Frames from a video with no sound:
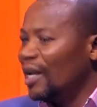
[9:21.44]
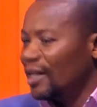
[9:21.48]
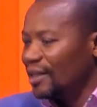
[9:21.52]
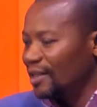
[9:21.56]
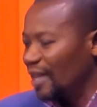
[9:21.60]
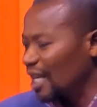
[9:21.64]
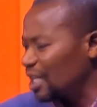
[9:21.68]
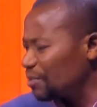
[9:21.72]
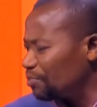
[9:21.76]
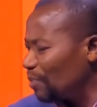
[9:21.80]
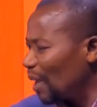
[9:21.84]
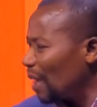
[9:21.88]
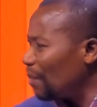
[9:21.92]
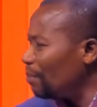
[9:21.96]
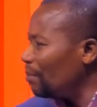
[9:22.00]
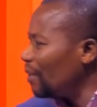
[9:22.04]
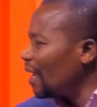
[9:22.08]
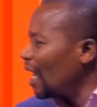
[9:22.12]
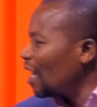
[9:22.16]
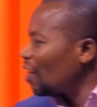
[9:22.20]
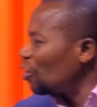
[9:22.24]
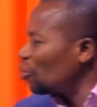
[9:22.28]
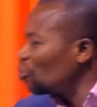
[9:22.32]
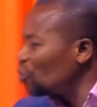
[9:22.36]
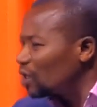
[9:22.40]
Just by mere
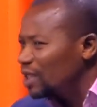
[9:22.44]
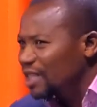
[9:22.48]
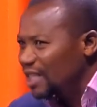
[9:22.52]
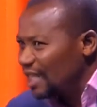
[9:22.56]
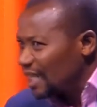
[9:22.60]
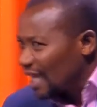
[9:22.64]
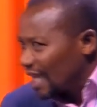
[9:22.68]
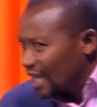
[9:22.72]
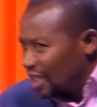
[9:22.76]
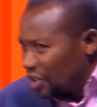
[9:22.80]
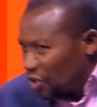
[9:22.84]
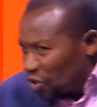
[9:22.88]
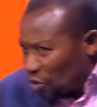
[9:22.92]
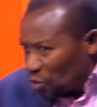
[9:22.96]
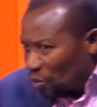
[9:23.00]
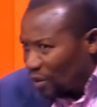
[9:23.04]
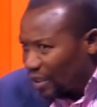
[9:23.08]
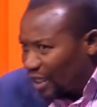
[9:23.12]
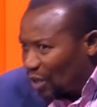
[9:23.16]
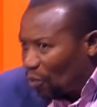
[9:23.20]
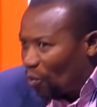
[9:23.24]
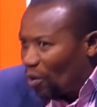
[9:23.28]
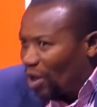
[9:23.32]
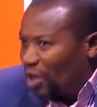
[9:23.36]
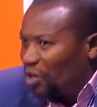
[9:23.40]
looking at you,
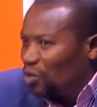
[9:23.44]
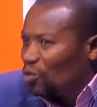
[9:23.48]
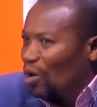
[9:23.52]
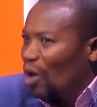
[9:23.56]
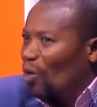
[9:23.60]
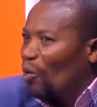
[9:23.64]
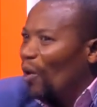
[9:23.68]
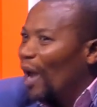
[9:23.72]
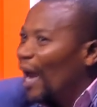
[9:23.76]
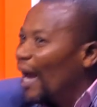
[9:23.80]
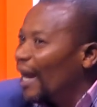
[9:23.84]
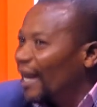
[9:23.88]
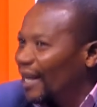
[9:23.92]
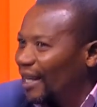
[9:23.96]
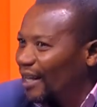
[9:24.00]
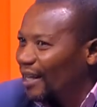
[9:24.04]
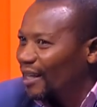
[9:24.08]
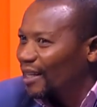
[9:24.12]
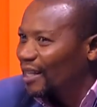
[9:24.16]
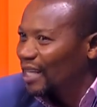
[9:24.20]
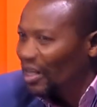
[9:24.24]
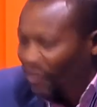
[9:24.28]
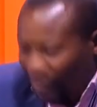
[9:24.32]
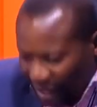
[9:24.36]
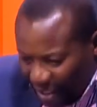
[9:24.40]
the way you are wearing,
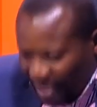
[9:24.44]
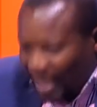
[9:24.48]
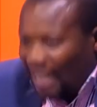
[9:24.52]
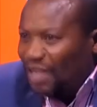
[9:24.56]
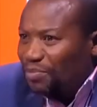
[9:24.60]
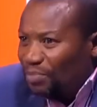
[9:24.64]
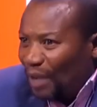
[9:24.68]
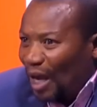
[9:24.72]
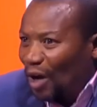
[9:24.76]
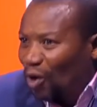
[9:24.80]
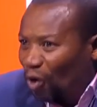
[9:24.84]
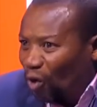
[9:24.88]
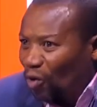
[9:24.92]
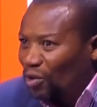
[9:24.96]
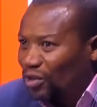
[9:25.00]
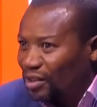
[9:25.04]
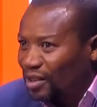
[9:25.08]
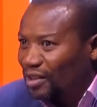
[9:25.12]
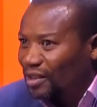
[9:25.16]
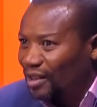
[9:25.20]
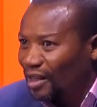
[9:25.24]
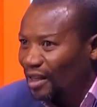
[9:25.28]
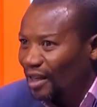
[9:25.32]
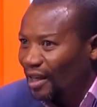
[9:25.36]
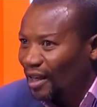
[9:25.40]
even just mere
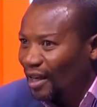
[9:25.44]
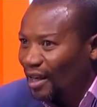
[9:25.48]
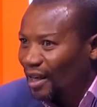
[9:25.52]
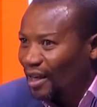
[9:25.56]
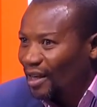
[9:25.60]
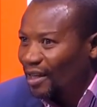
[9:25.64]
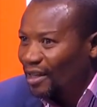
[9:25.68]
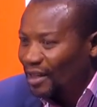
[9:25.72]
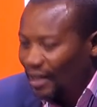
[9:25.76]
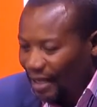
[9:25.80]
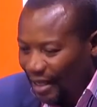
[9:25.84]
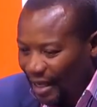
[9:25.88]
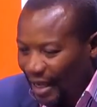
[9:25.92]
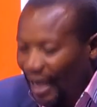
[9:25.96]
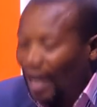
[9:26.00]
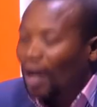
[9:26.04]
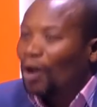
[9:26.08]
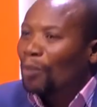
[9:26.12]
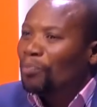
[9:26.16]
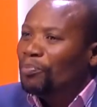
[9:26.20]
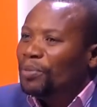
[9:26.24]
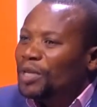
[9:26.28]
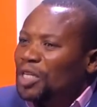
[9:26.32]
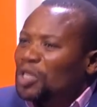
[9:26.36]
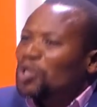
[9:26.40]
clothes, a
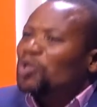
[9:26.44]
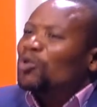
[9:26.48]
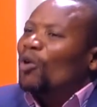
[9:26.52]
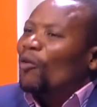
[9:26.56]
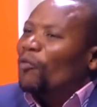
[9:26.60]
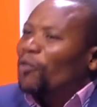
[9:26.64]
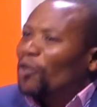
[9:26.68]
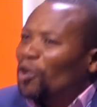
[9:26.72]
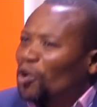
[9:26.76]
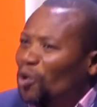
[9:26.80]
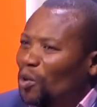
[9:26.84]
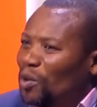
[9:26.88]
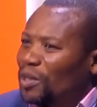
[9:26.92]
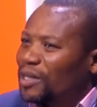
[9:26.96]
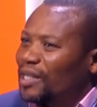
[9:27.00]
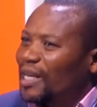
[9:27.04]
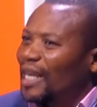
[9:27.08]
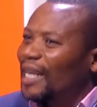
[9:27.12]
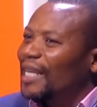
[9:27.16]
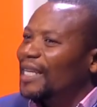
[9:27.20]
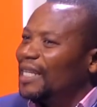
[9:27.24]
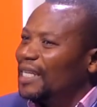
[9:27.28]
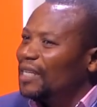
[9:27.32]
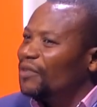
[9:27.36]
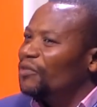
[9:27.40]
piece of cloth can
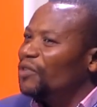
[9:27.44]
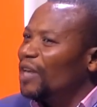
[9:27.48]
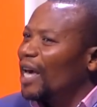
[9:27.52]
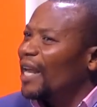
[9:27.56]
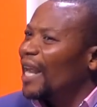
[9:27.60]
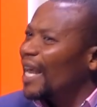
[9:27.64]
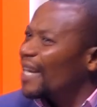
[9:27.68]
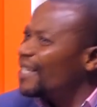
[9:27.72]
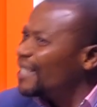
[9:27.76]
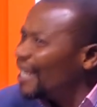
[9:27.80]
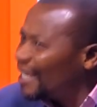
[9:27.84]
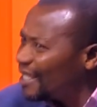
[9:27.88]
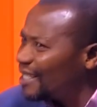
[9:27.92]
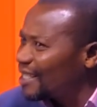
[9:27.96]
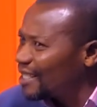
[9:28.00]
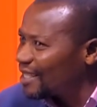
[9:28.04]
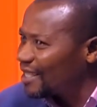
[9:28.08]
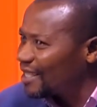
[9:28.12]
give you an identity.